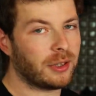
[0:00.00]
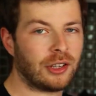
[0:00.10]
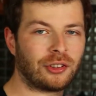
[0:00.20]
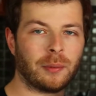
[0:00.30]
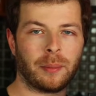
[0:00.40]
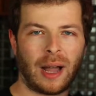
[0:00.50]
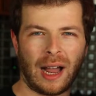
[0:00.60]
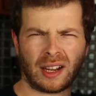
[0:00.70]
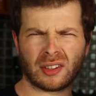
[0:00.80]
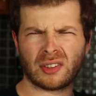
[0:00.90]
Edition
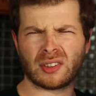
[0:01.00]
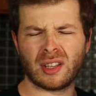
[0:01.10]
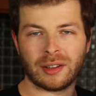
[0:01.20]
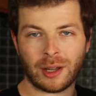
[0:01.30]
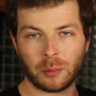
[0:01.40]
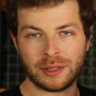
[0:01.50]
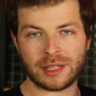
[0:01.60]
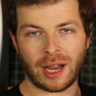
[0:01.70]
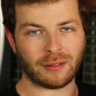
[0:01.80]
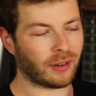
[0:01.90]
box that we
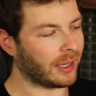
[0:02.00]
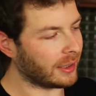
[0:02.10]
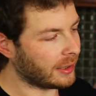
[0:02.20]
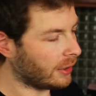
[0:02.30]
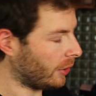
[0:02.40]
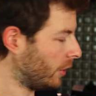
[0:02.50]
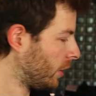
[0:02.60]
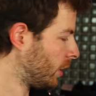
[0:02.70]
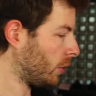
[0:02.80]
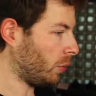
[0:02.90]
got right here.
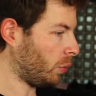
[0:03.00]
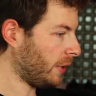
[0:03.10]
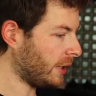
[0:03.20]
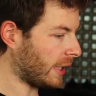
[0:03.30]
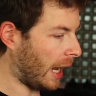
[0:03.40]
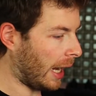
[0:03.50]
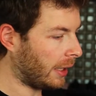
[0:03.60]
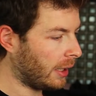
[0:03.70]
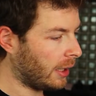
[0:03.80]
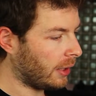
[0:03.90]
We
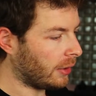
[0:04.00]
got